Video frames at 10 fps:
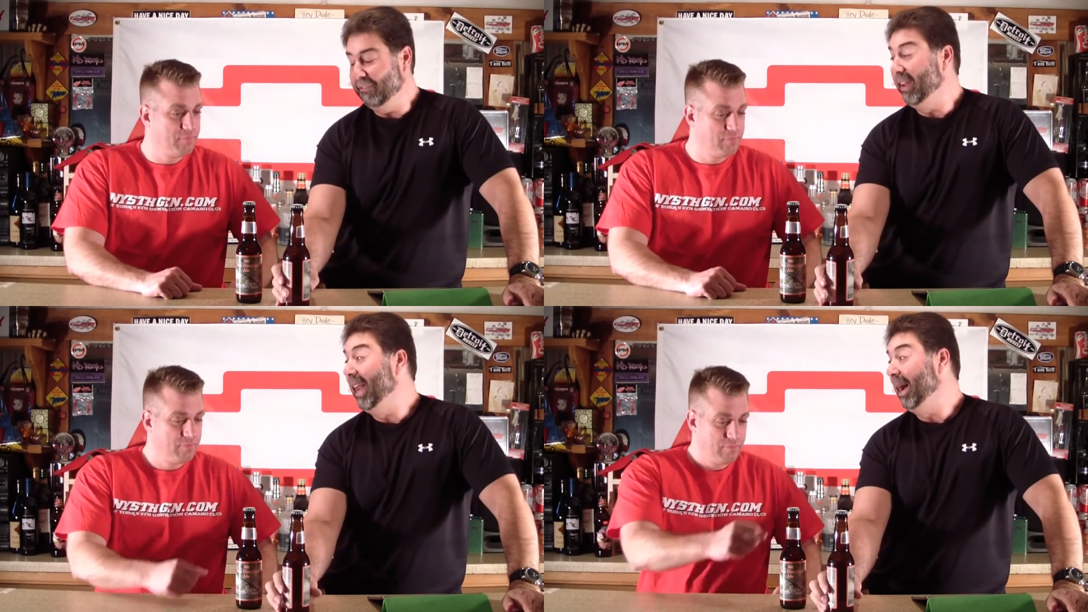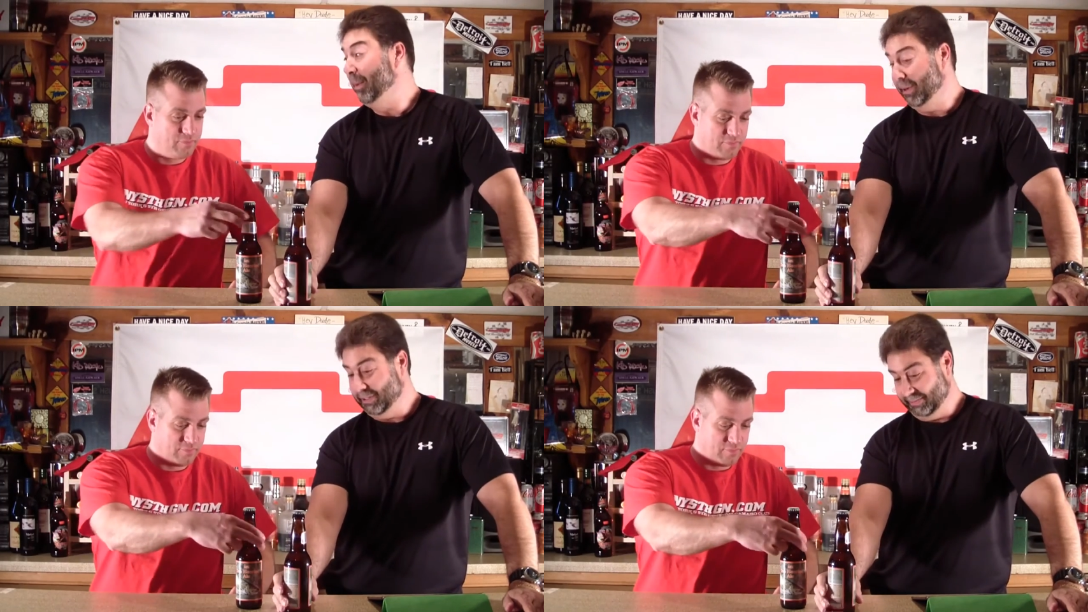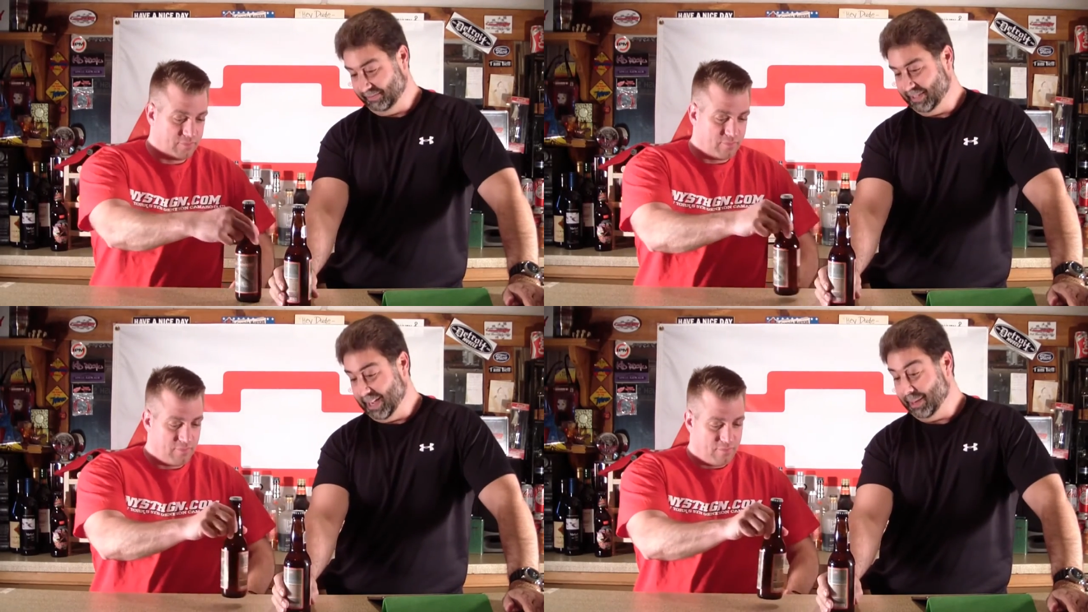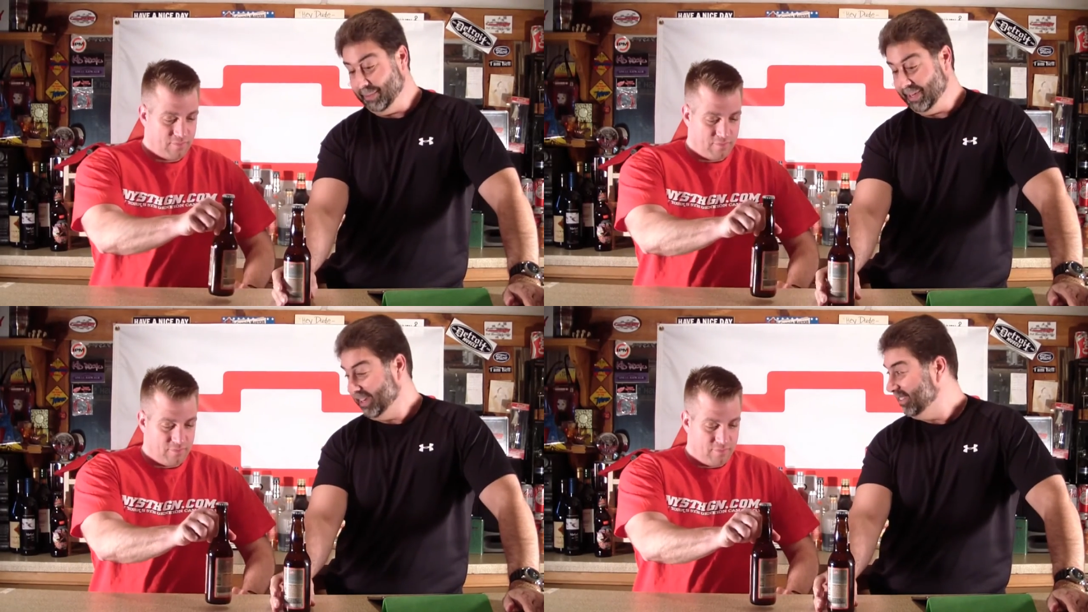Speaker 1: Phenomenal
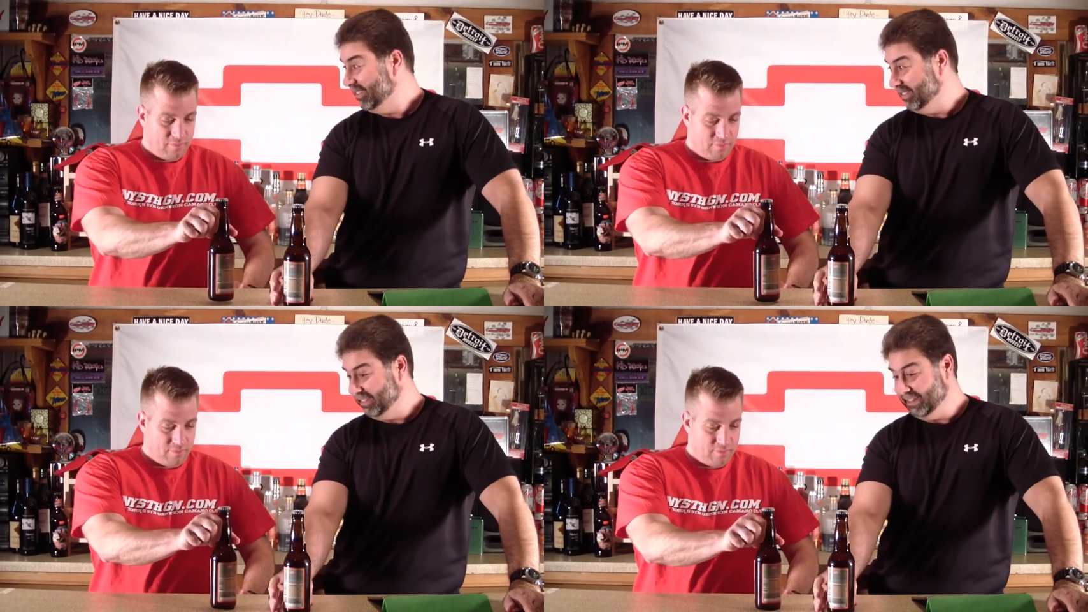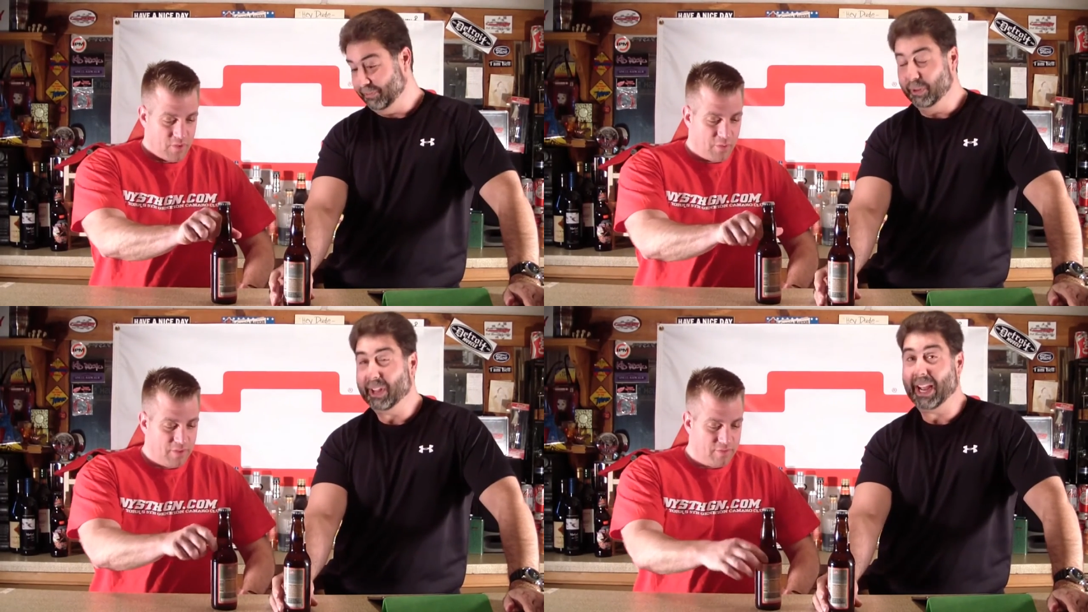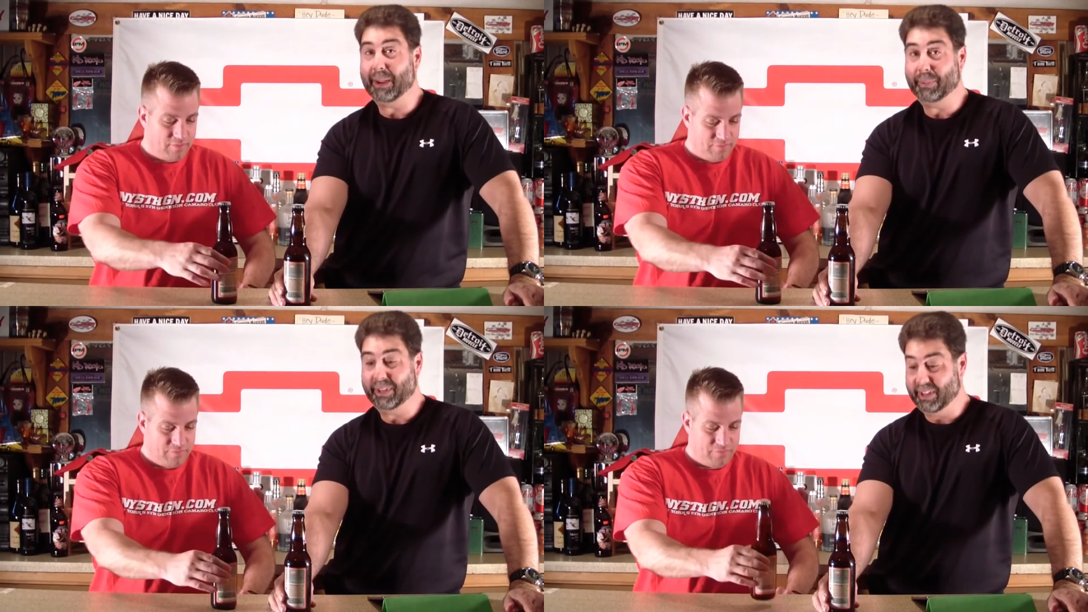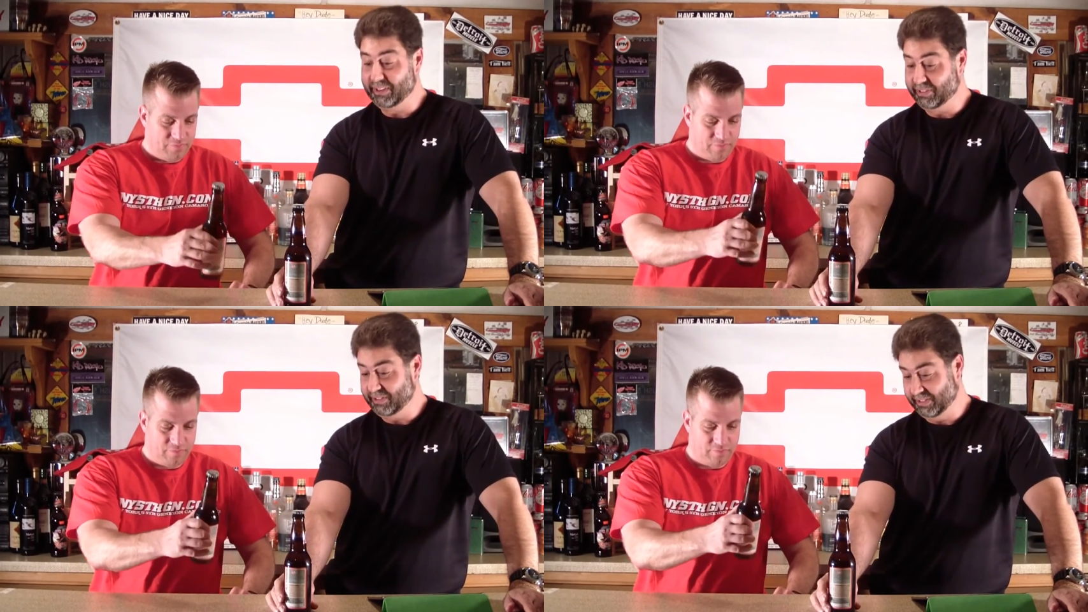IPA. If you like
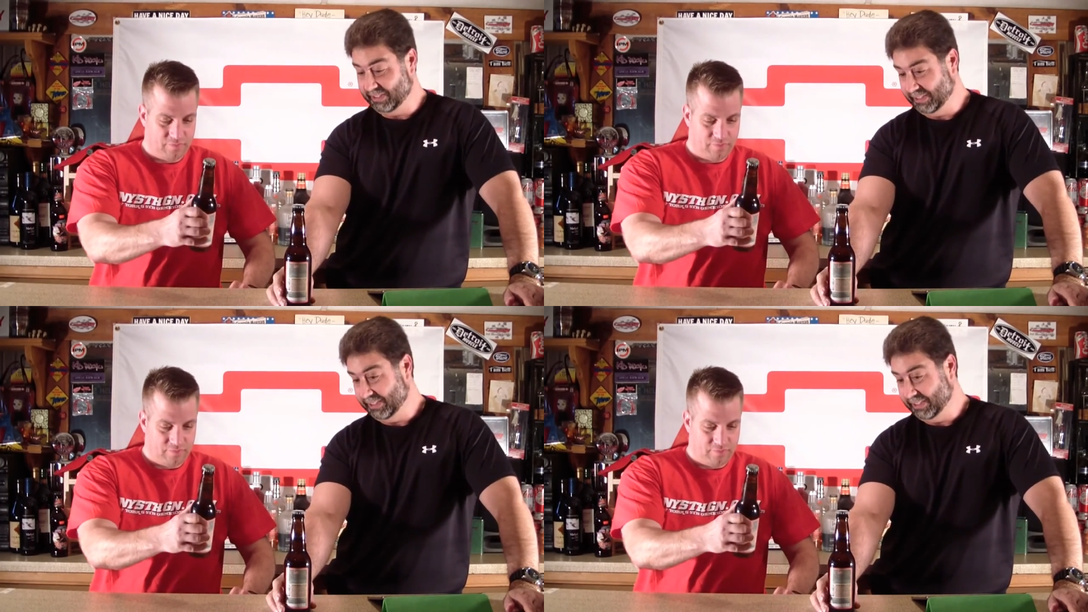IPAs,